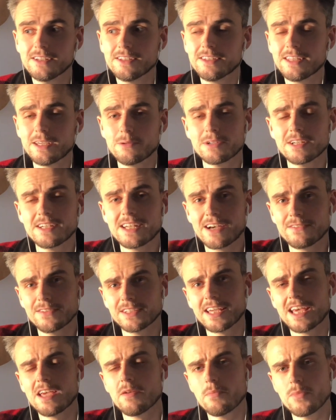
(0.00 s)
they would
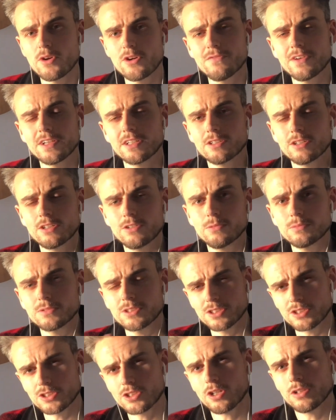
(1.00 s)
navigate moving up to
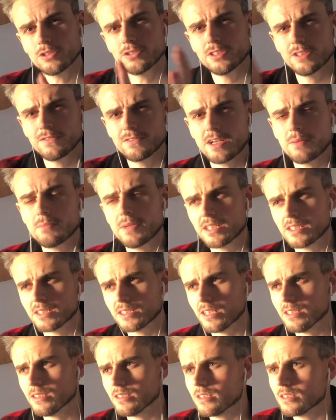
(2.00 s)
Scotland, if that makes
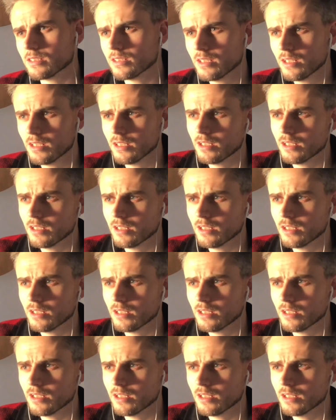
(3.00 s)
sense.